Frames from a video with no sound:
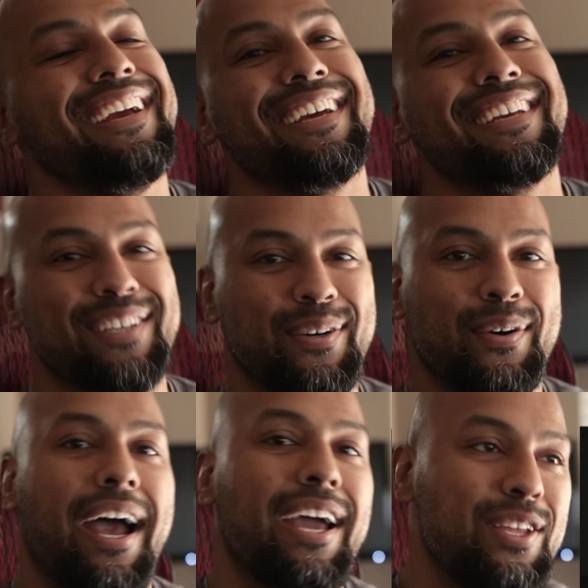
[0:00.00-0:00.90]
So
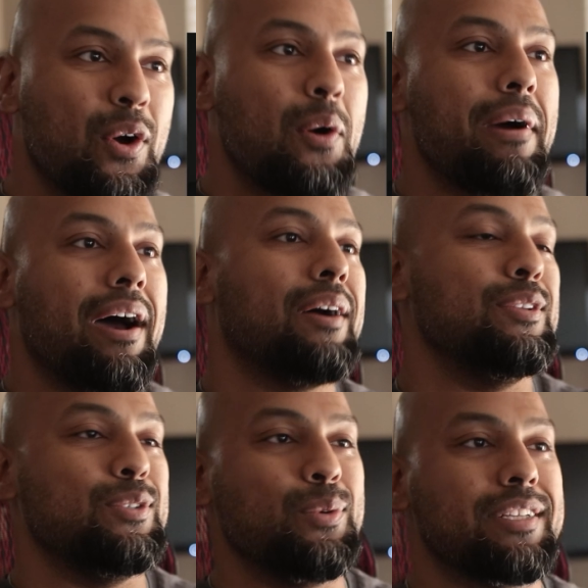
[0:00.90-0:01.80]
how do you go about
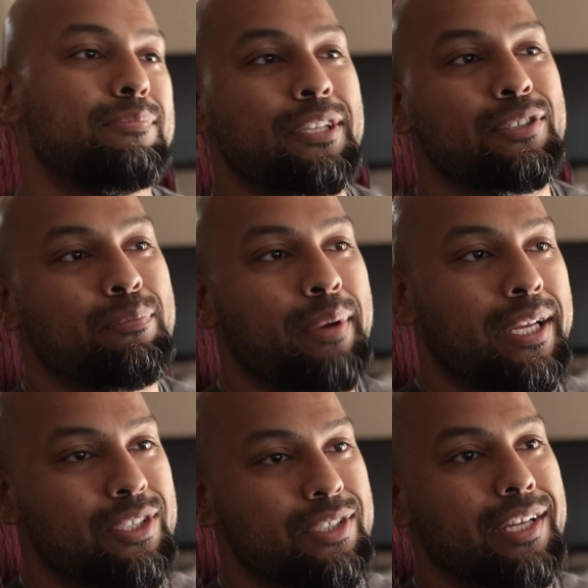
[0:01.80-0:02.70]
doing this
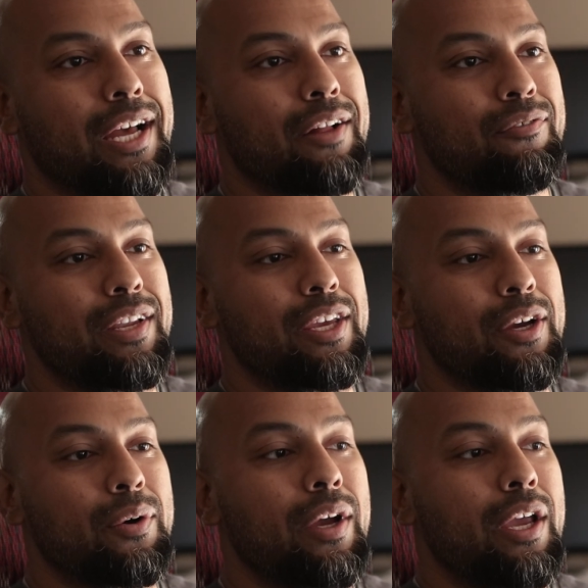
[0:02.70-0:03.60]
picture-in-picture style
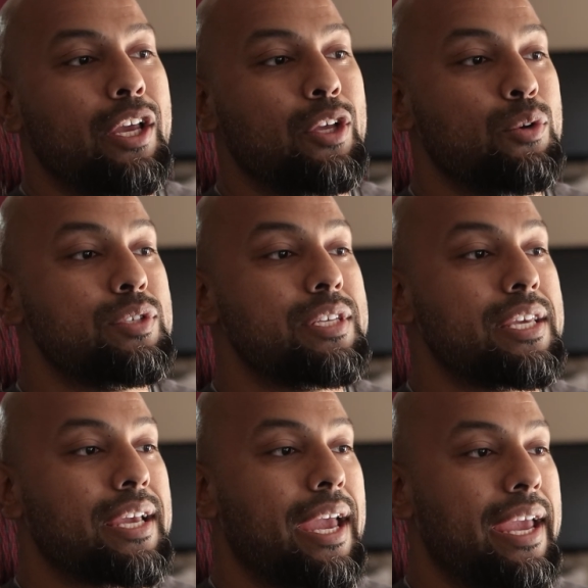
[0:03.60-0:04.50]
video
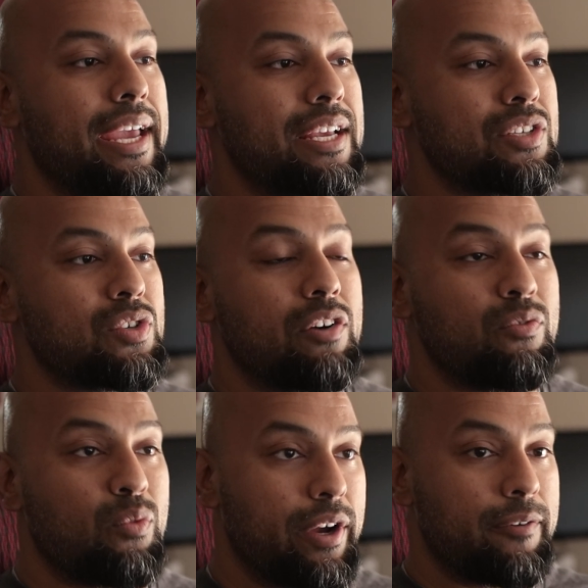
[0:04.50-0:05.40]
using a
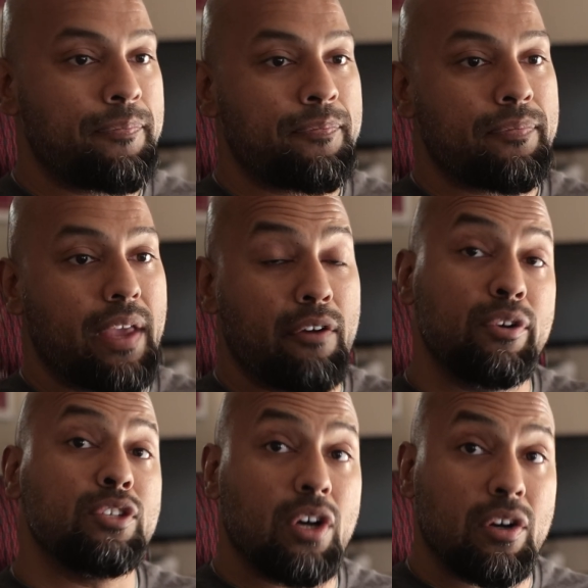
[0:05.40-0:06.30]
software, a
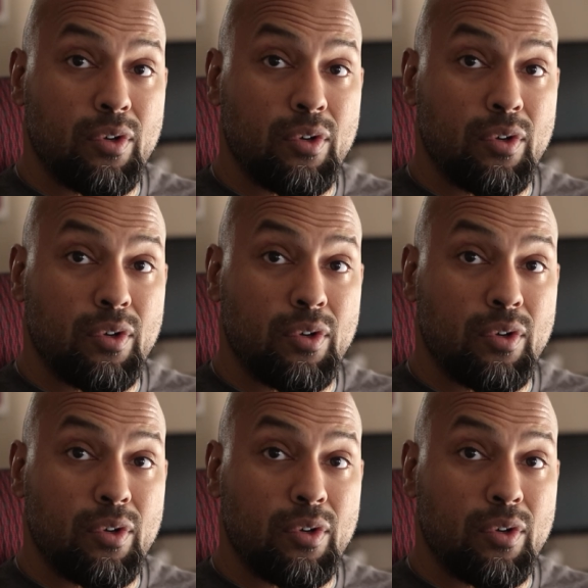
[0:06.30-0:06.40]
free software